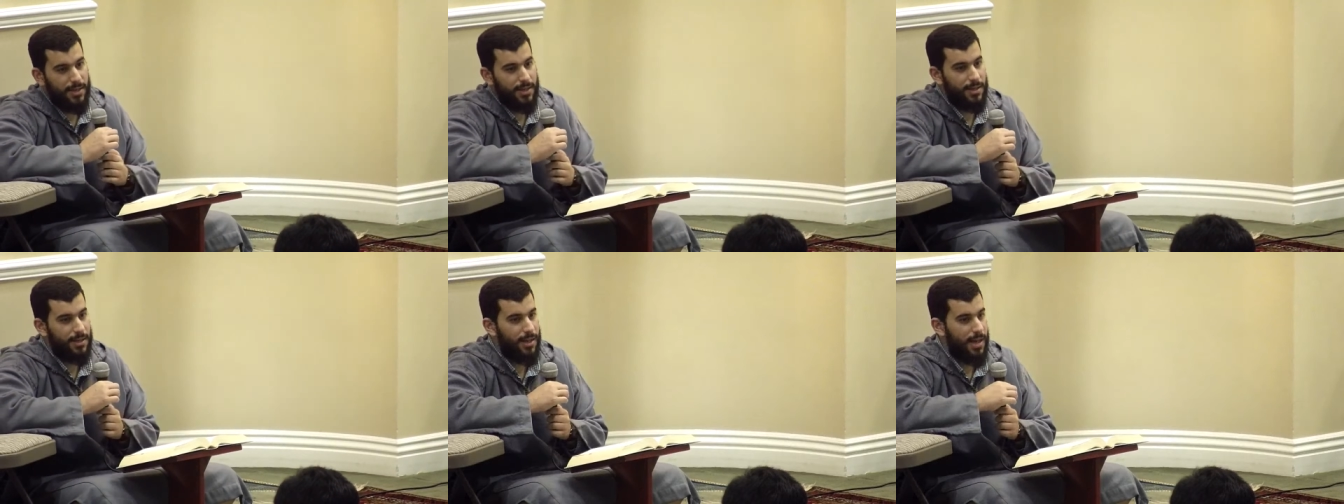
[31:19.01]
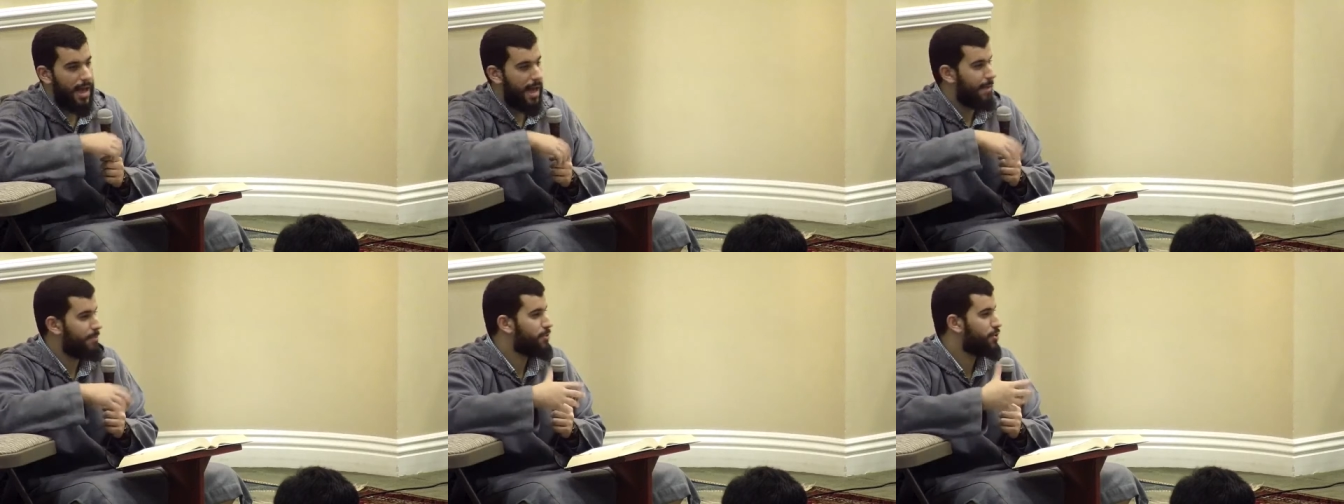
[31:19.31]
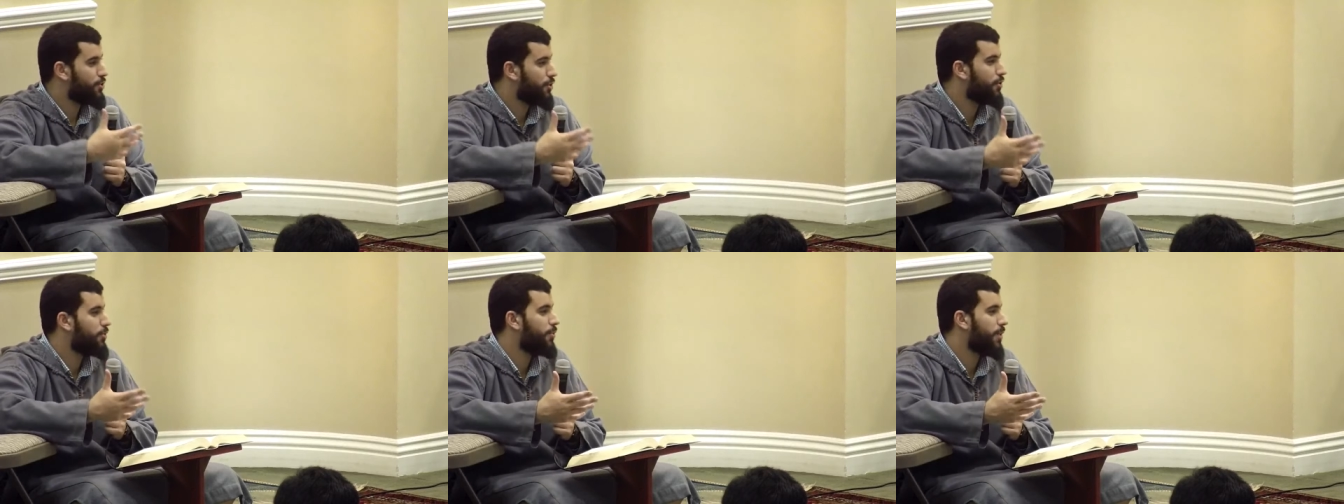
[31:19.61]
I'm sure
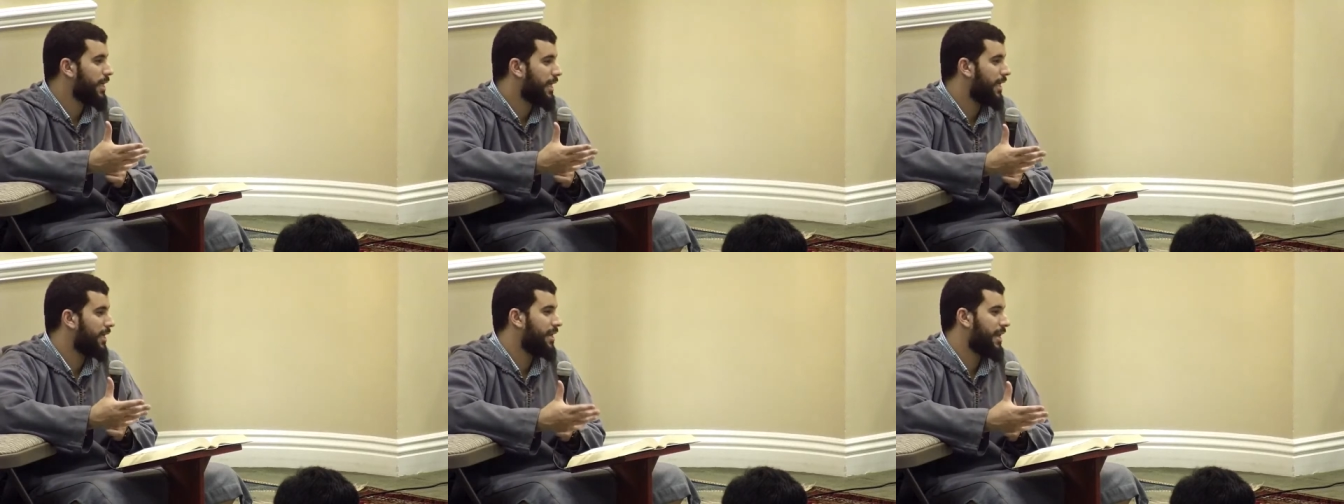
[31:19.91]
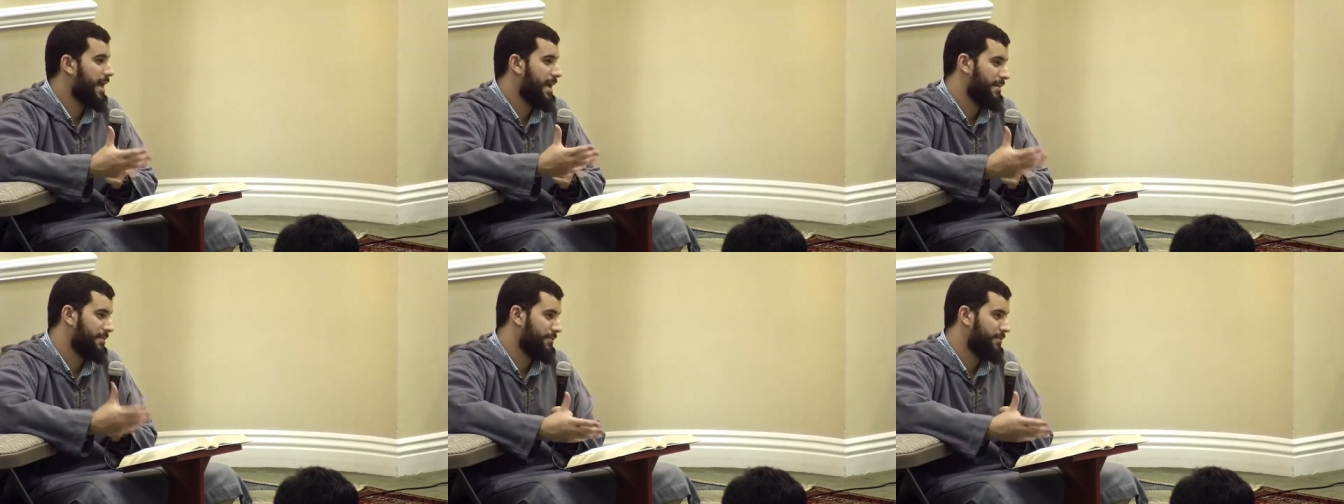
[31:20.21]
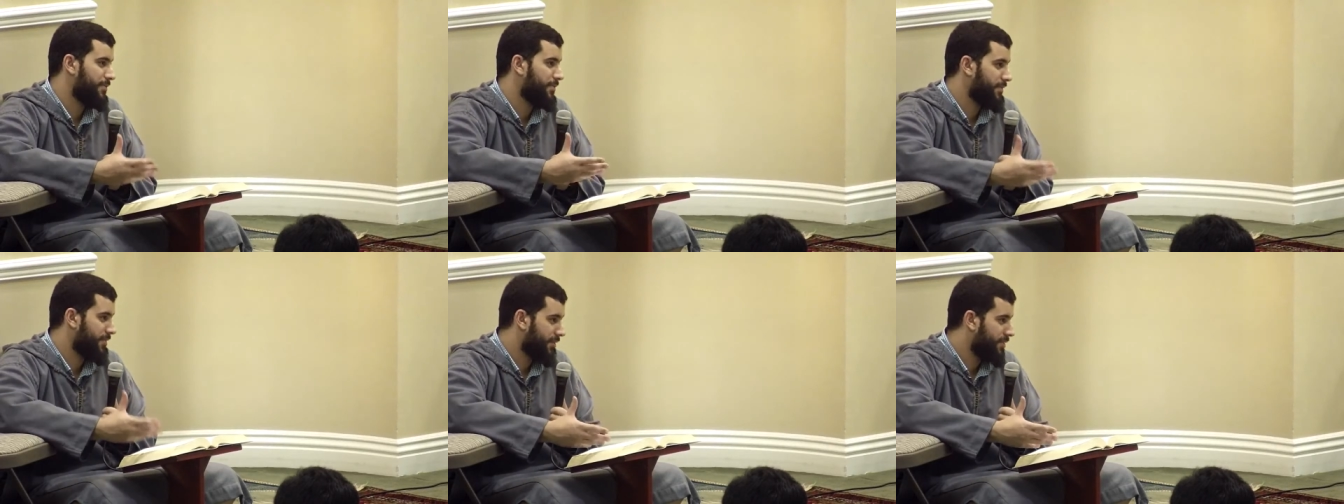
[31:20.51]
we can have
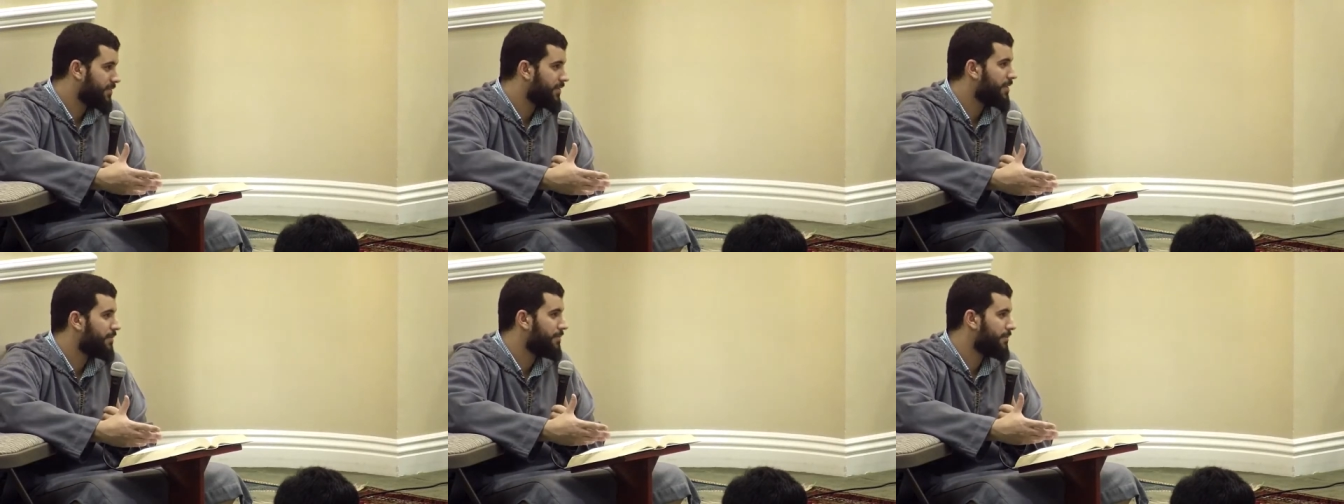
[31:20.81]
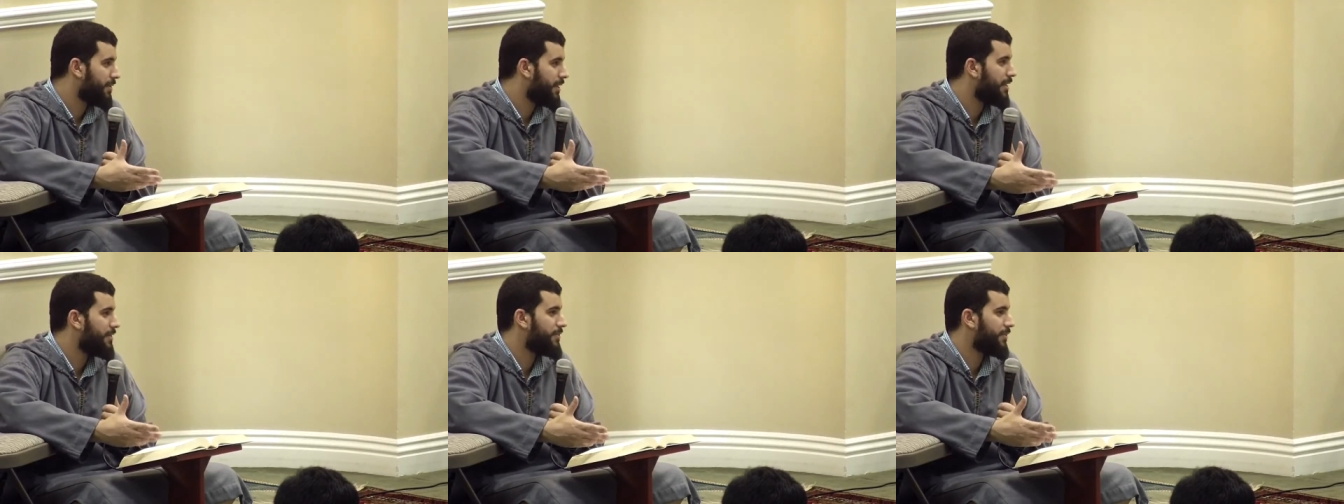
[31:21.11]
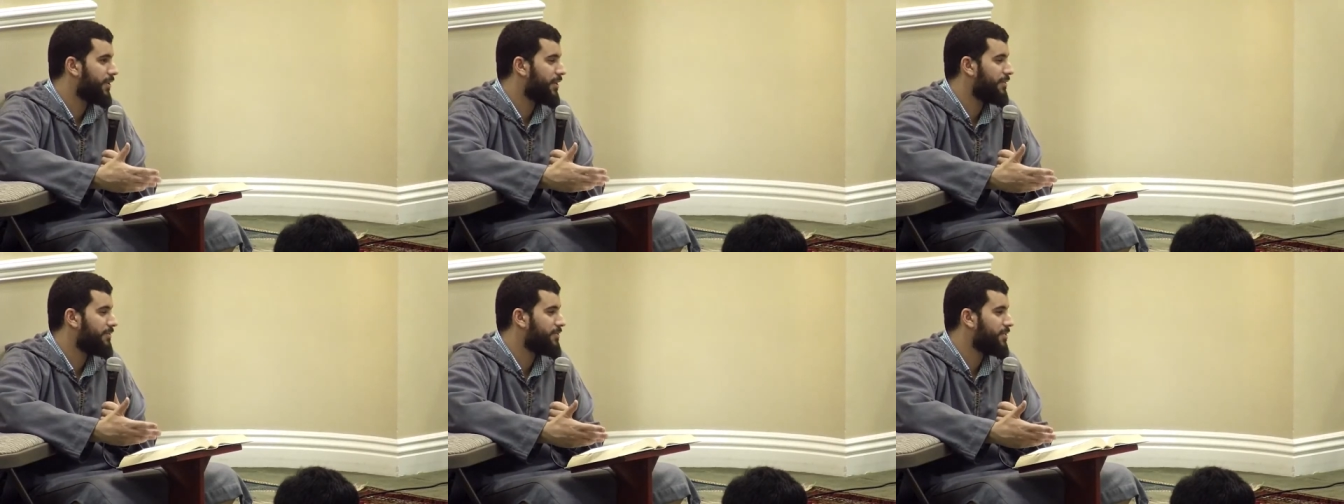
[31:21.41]
some level
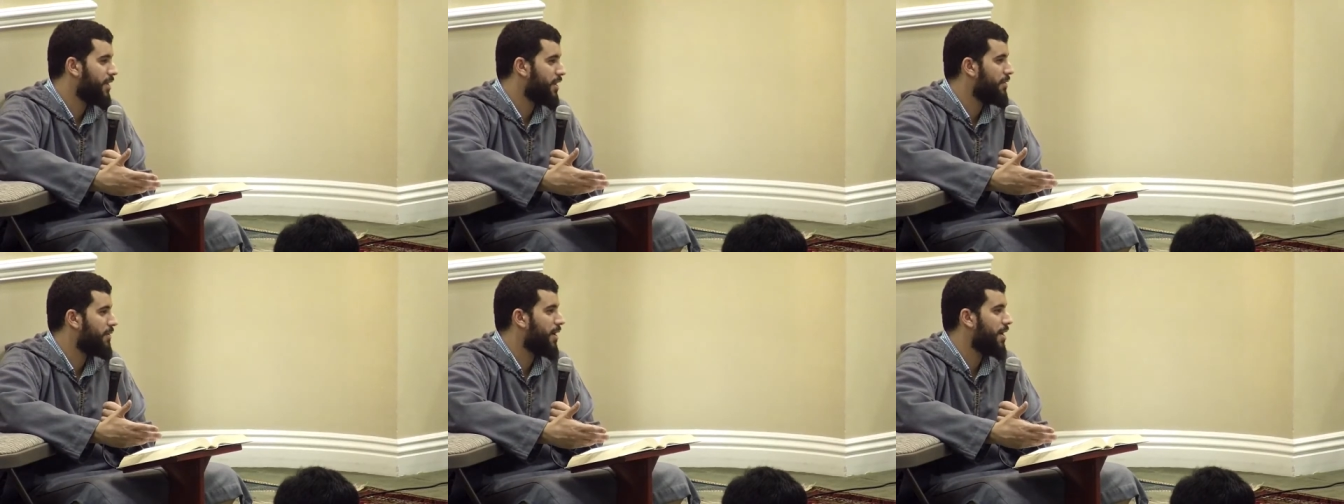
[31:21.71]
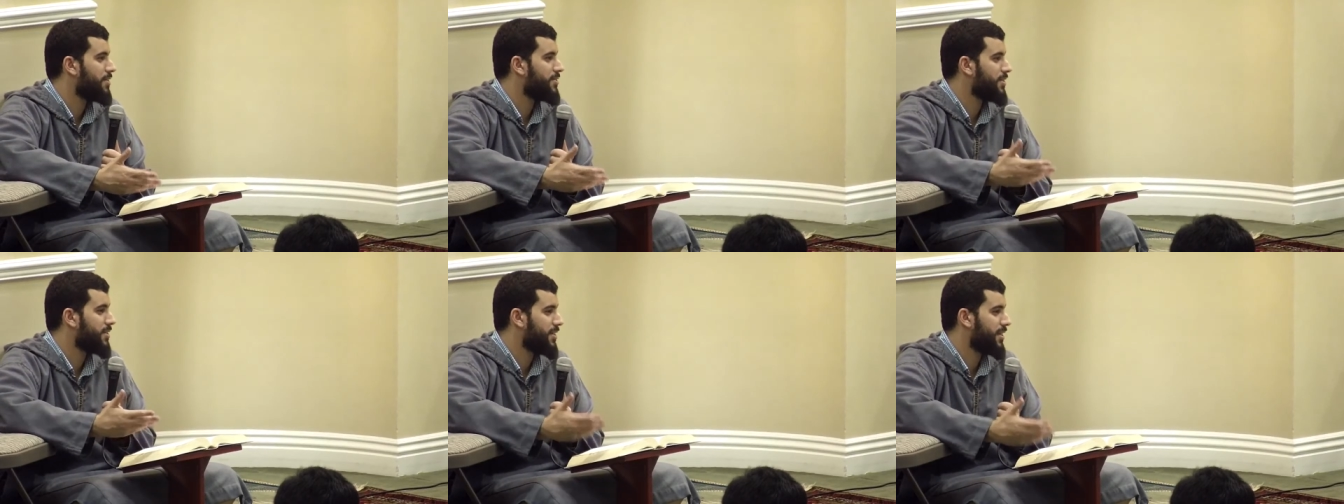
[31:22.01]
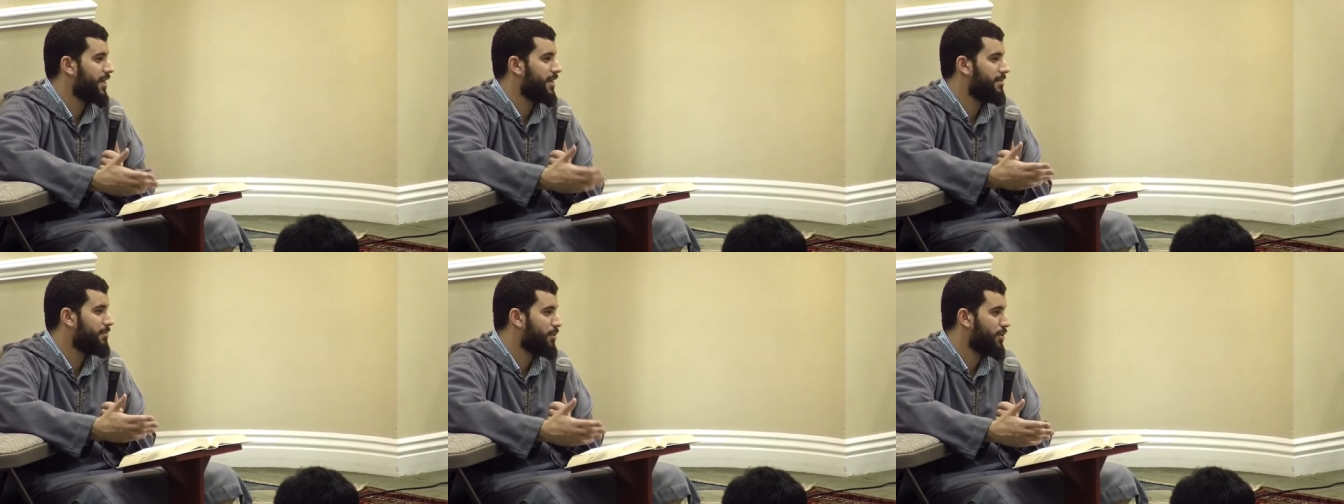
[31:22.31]
of generosity and
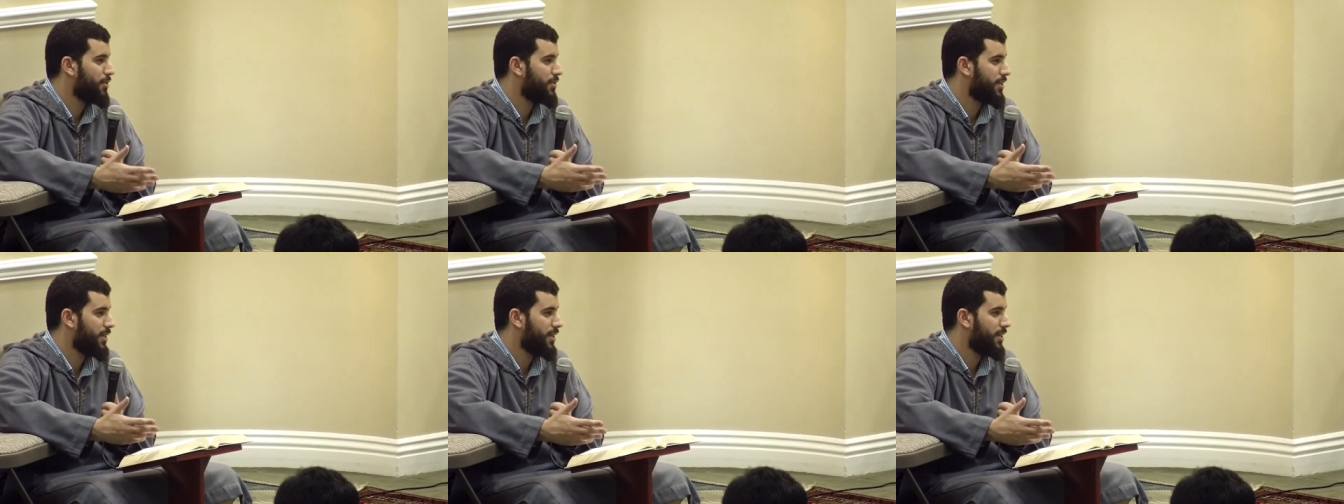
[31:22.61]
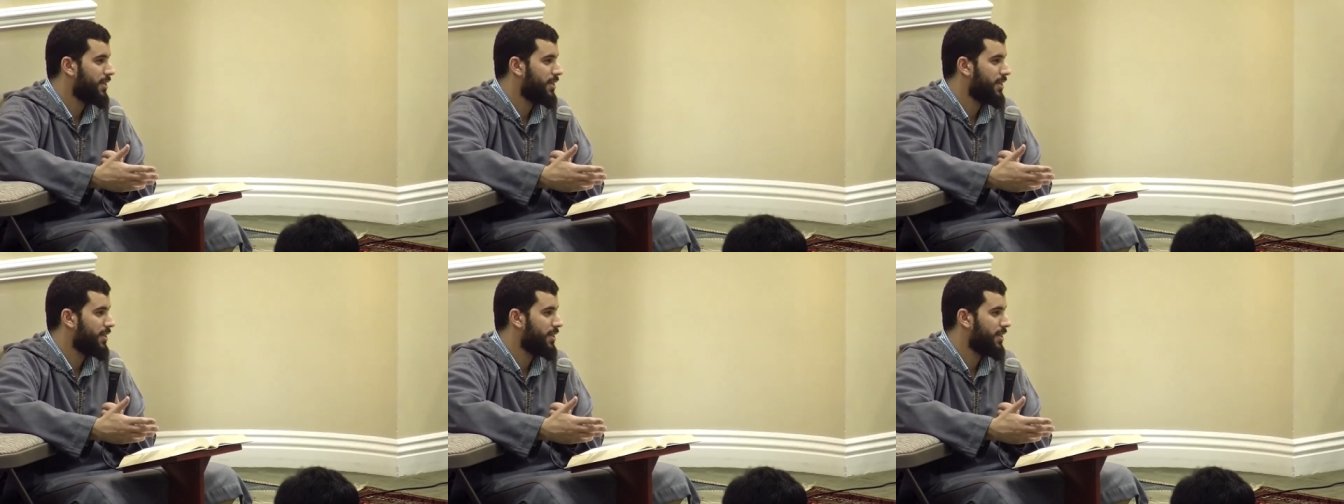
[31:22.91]
mercy